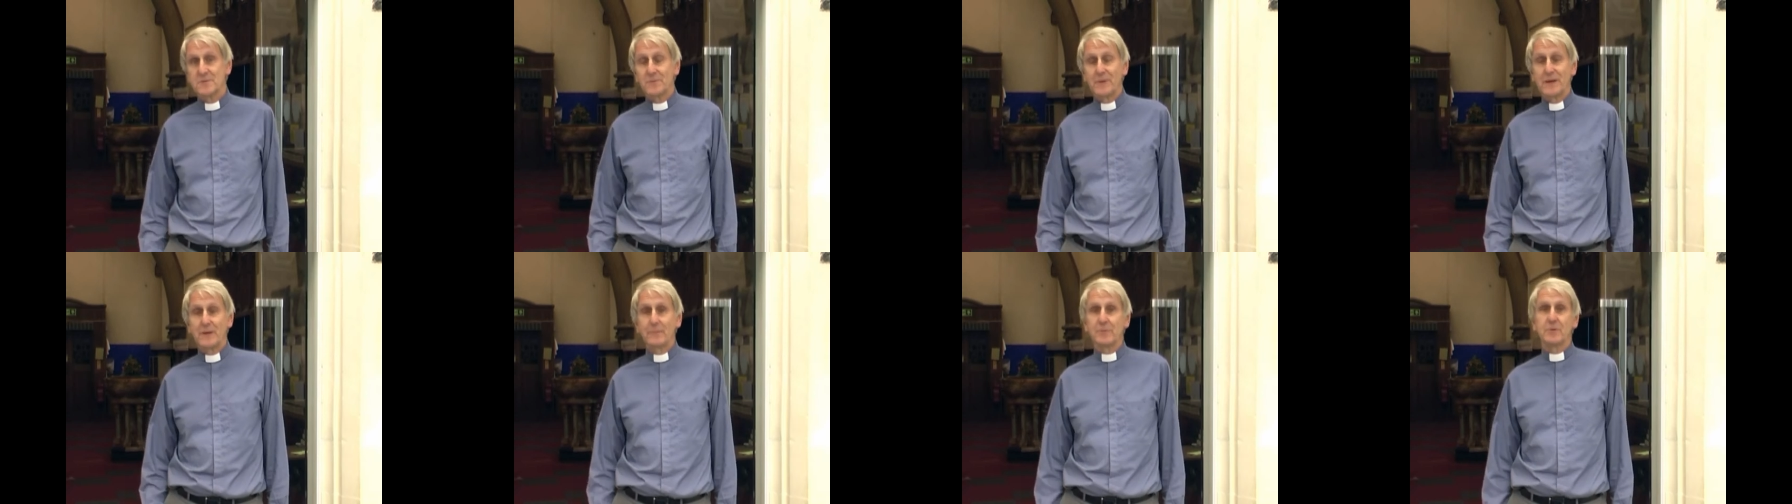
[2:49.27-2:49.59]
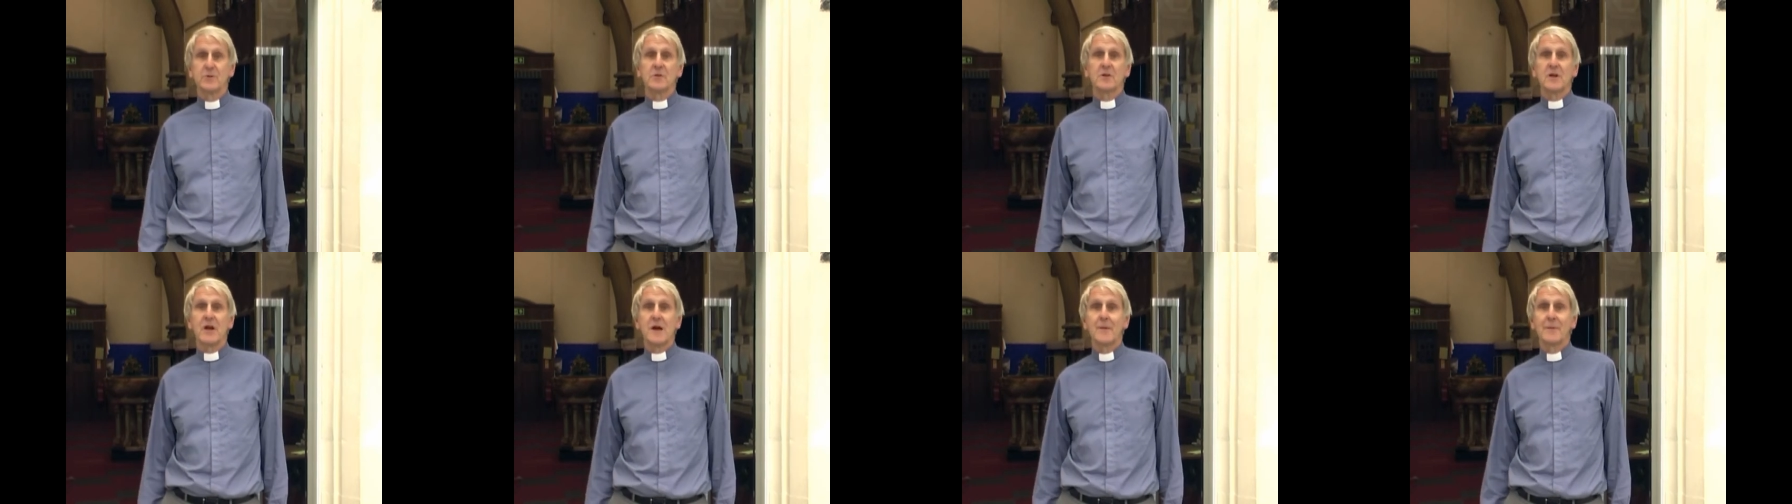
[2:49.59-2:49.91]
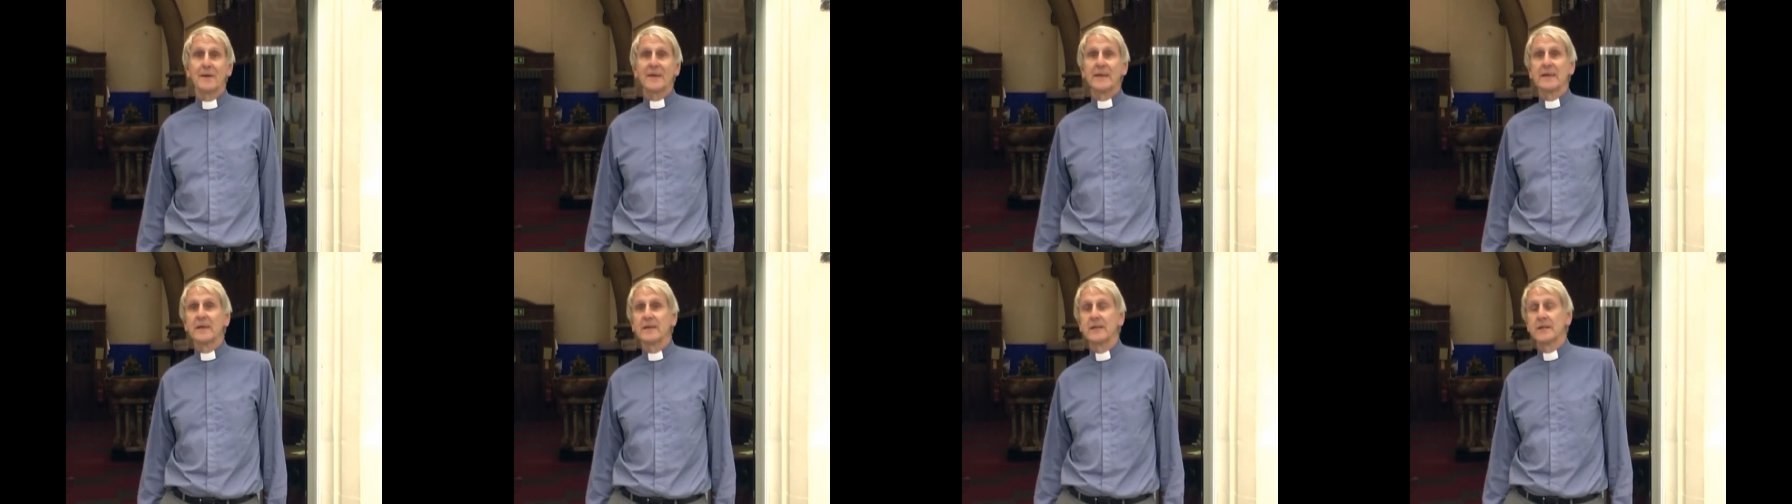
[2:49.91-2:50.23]
people
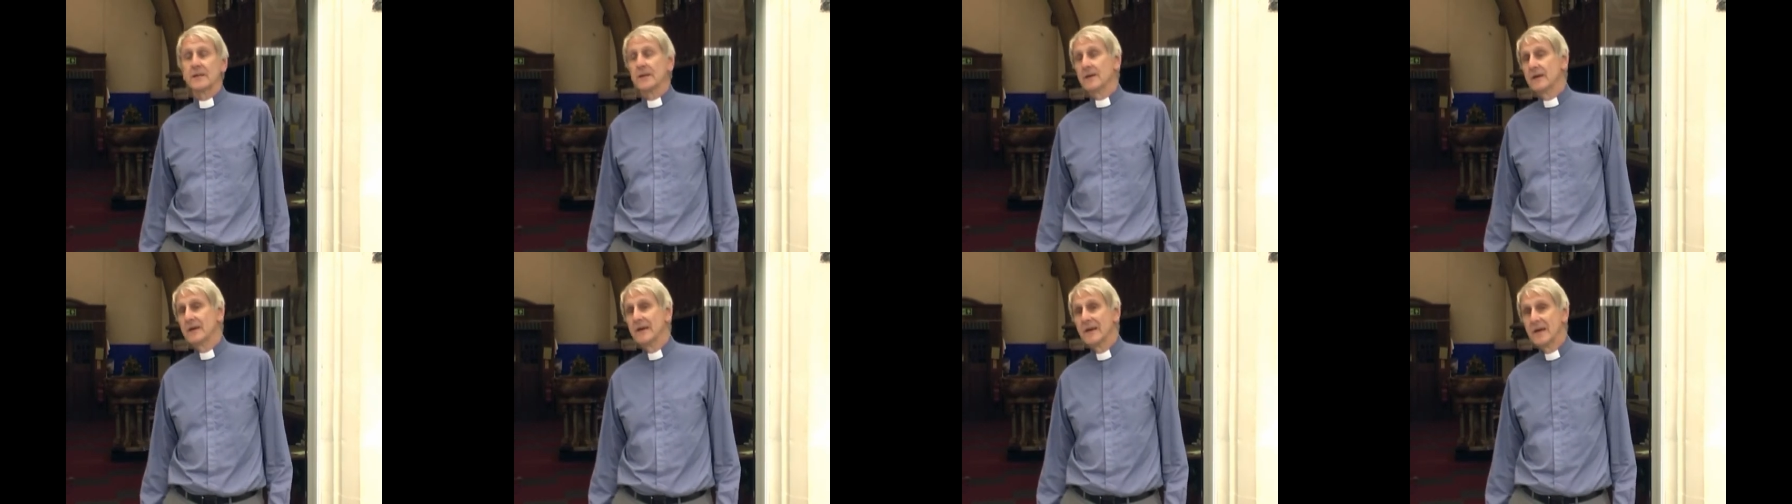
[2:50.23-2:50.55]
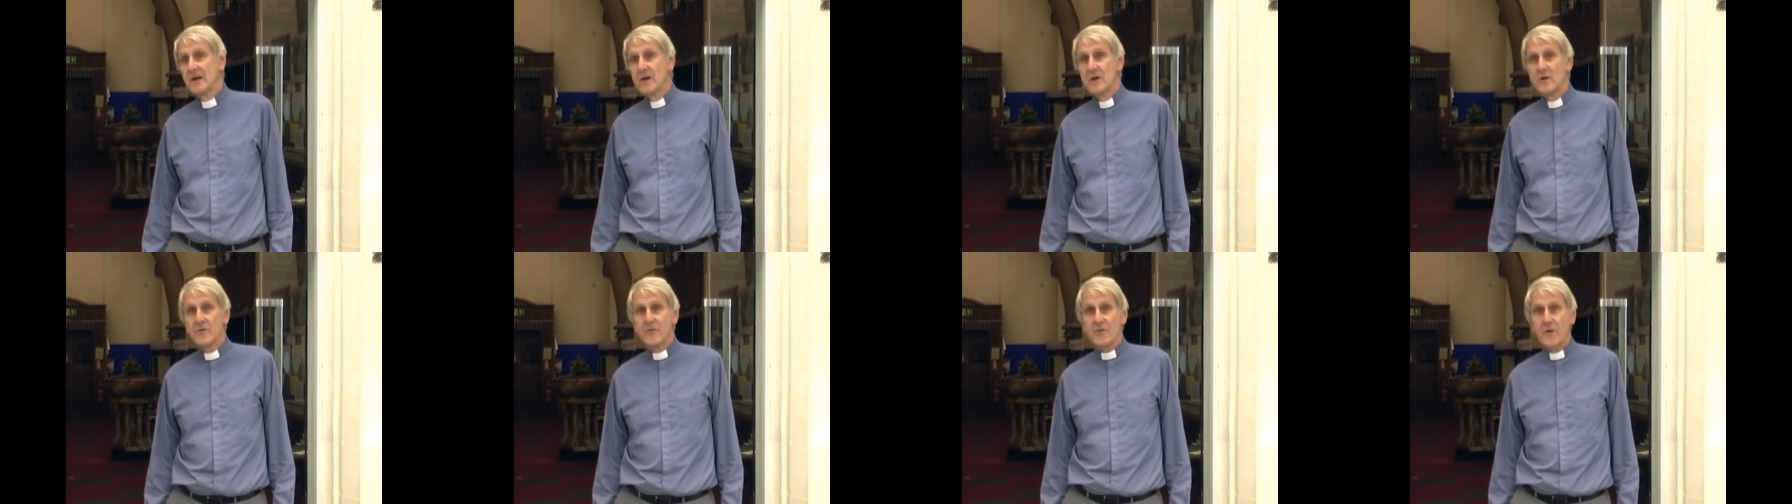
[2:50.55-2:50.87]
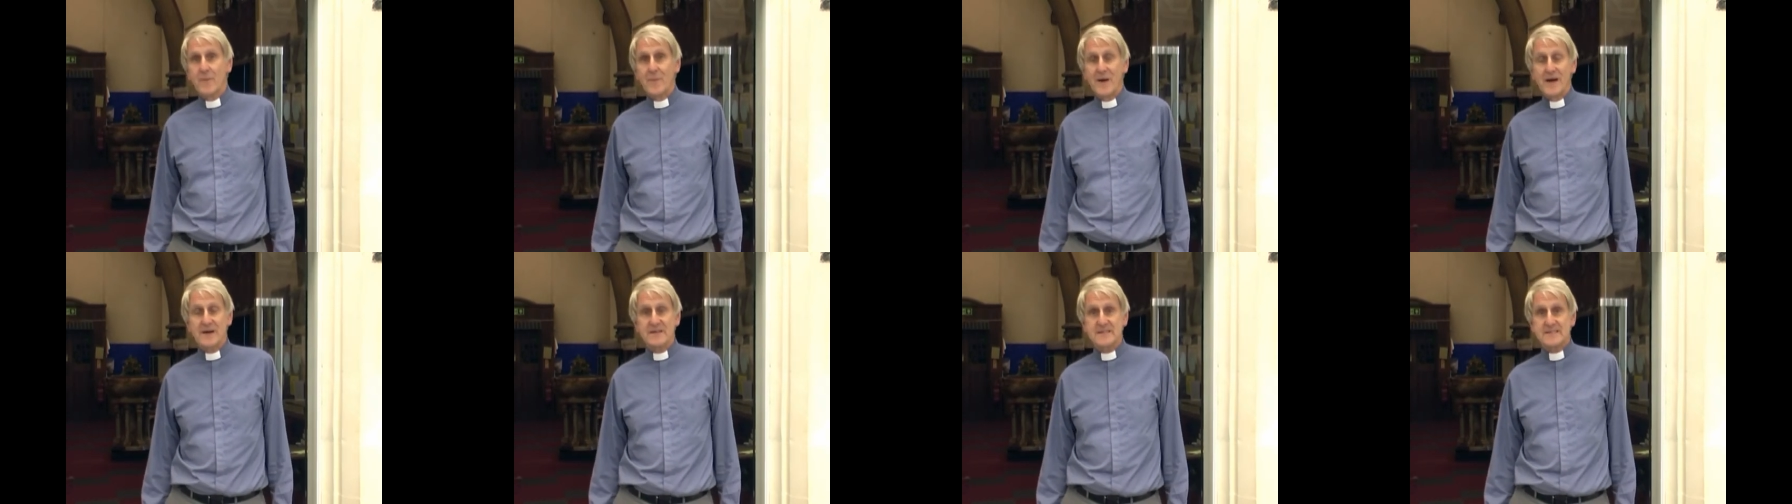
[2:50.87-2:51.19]
coming in
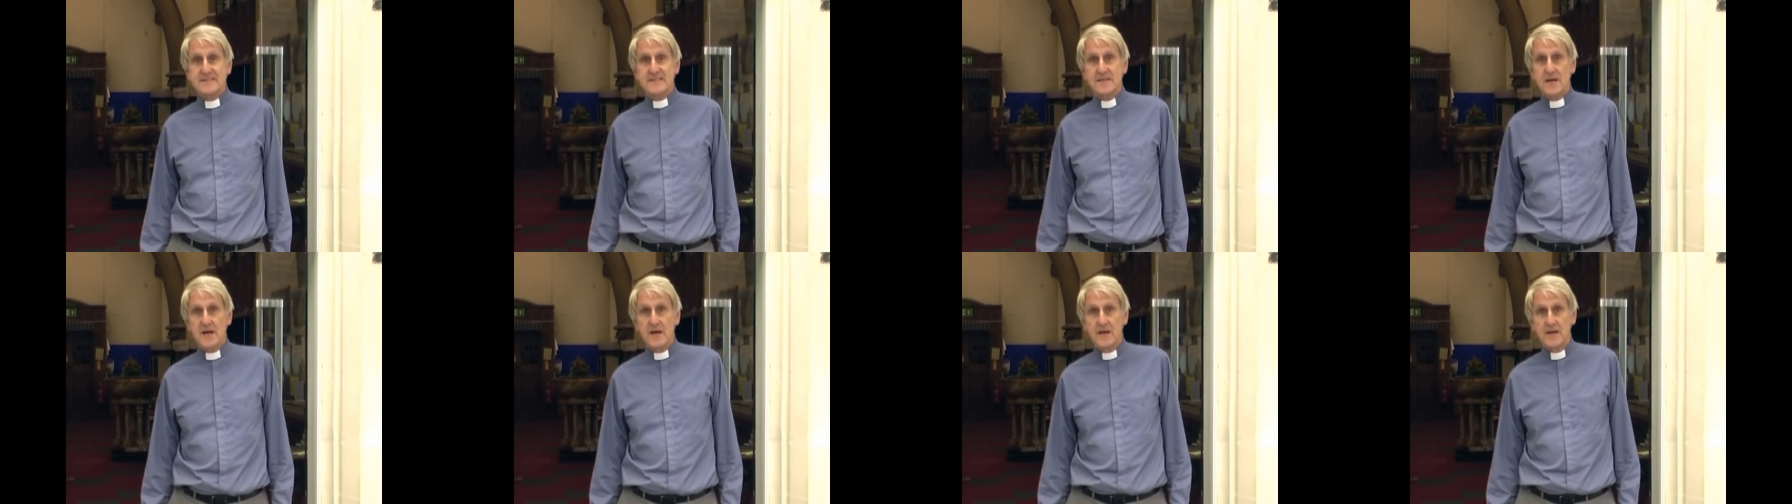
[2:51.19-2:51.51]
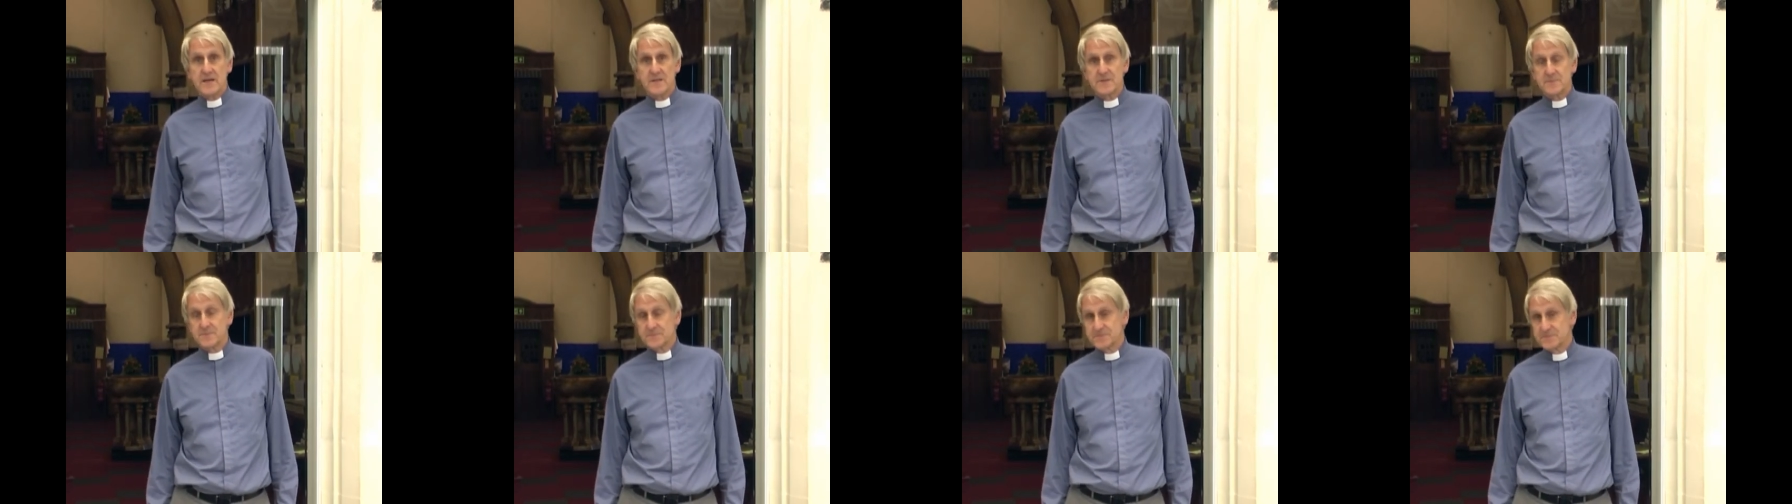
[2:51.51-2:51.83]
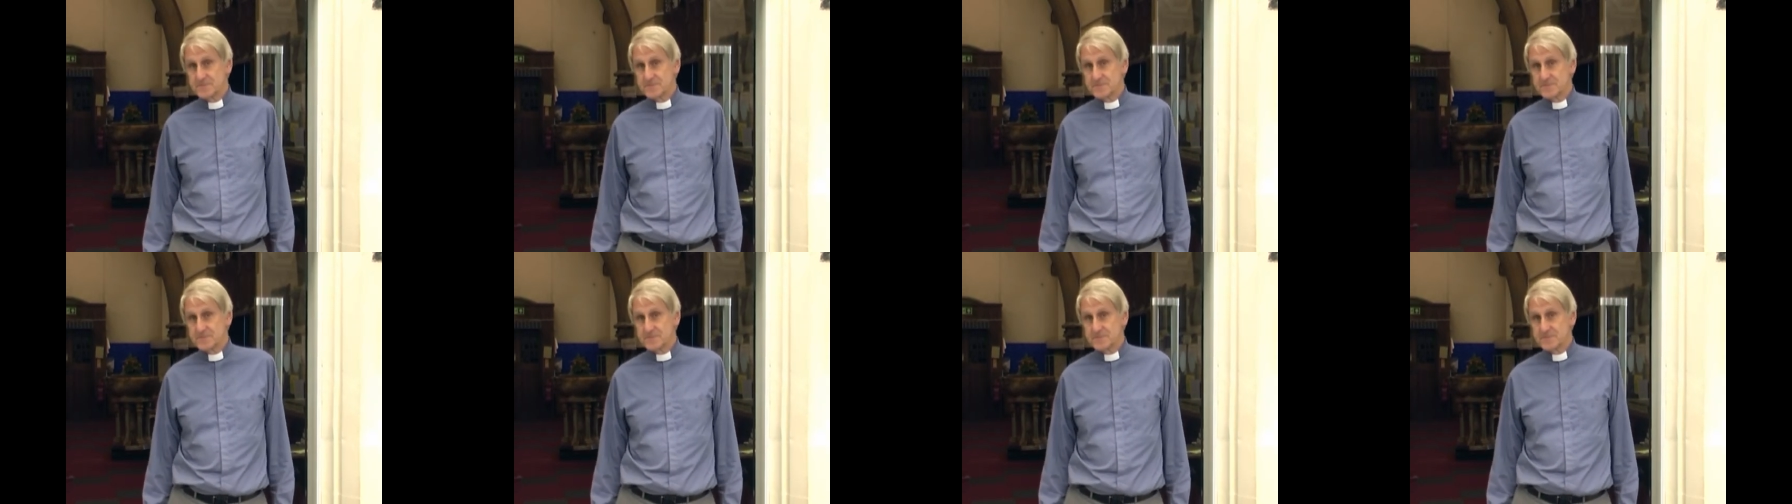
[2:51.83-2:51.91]
from outside.